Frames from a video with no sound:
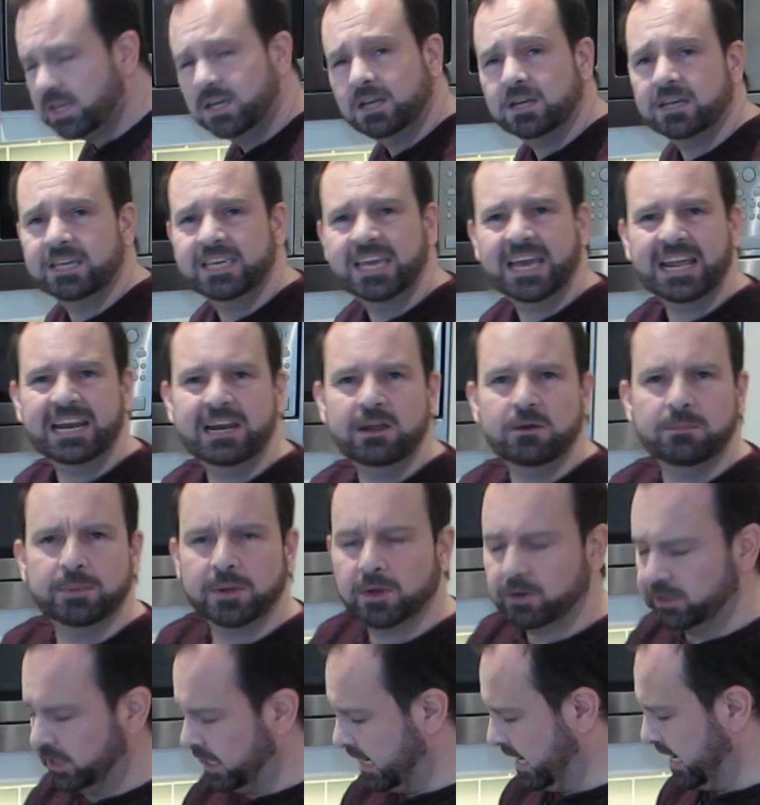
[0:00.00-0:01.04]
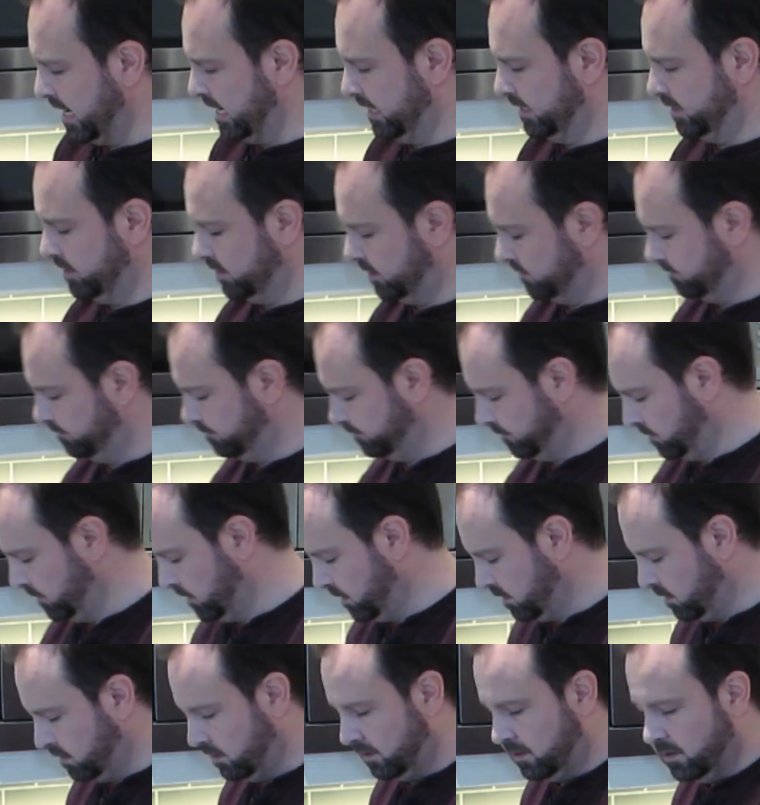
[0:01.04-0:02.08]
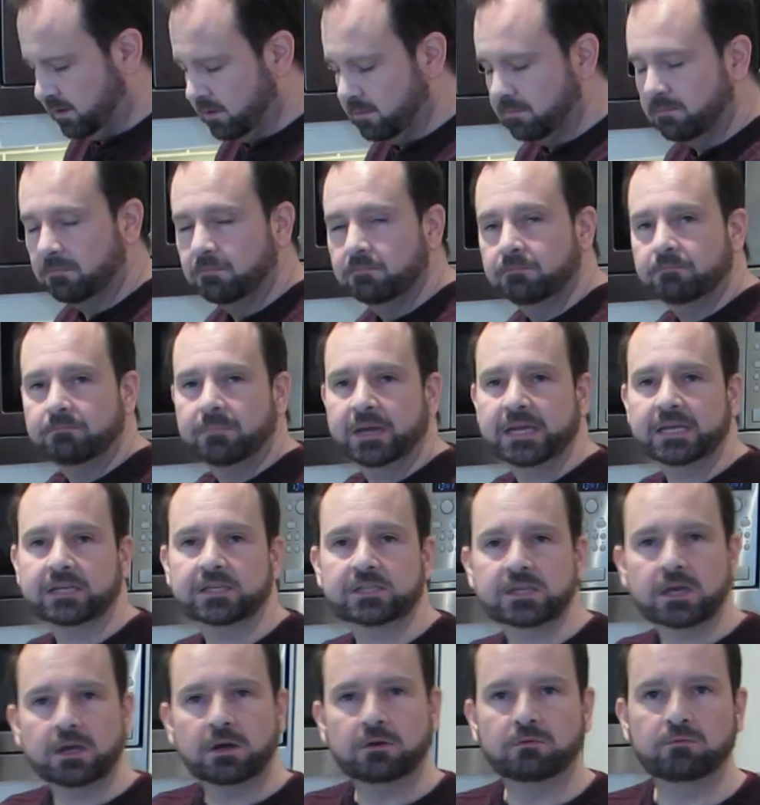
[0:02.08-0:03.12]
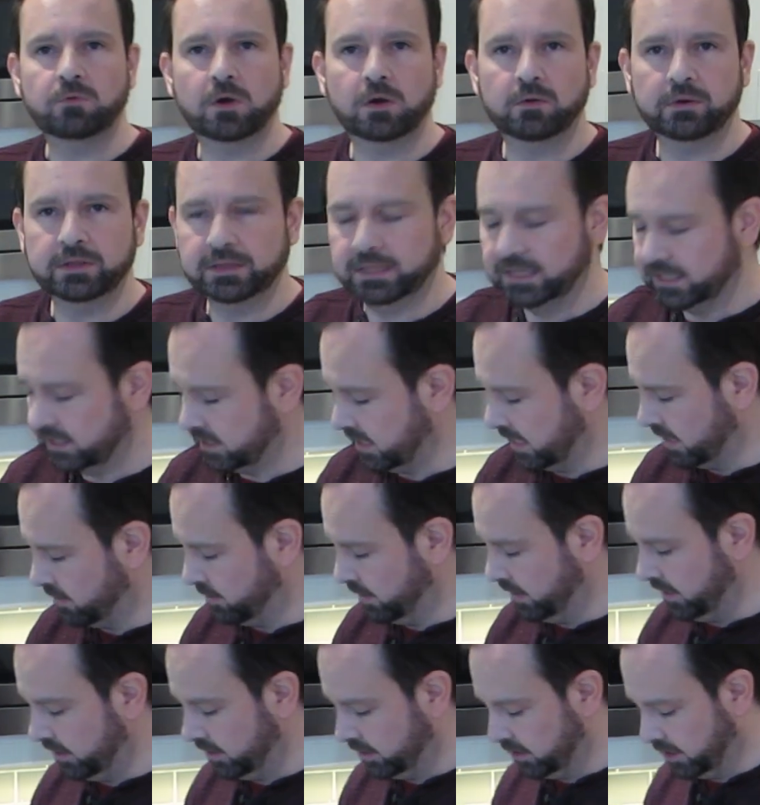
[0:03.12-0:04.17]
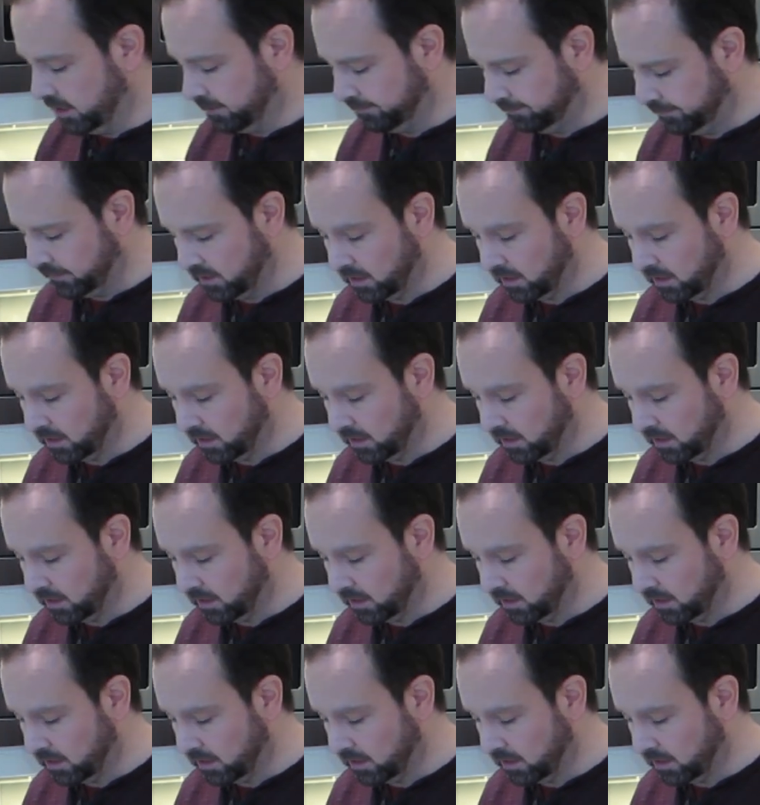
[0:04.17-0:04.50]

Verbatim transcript: to get a little bit on your hands. Makes kind of rolling this out easier.